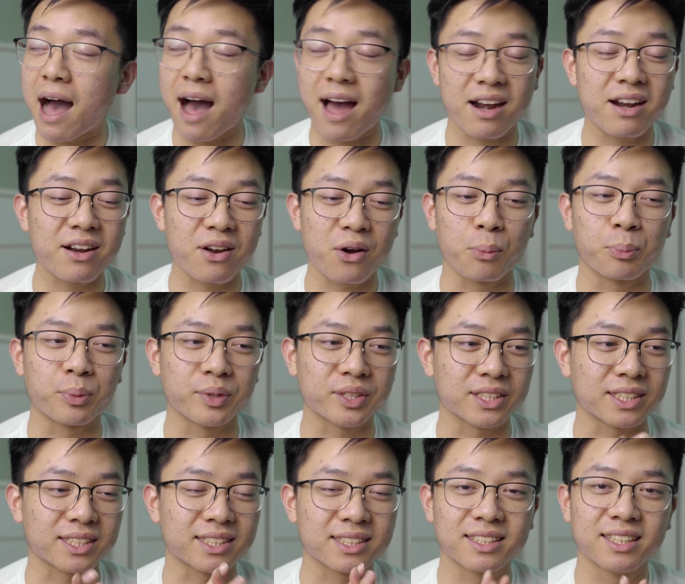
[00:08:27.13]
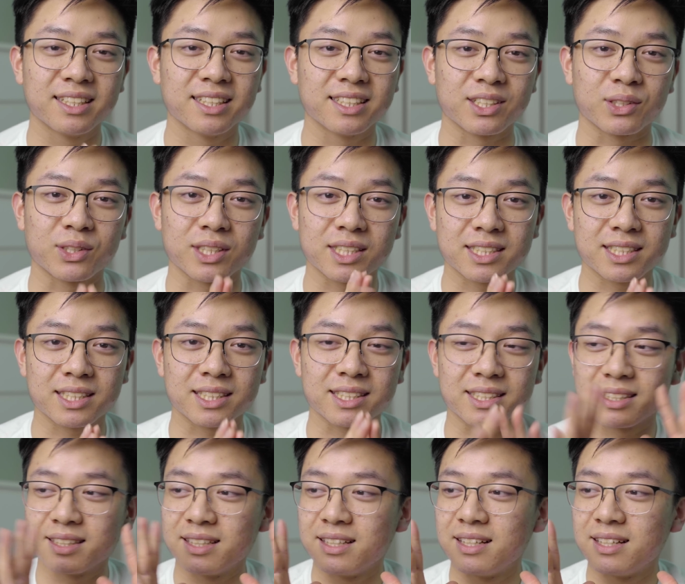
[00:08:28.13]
I don't know, but just, this is just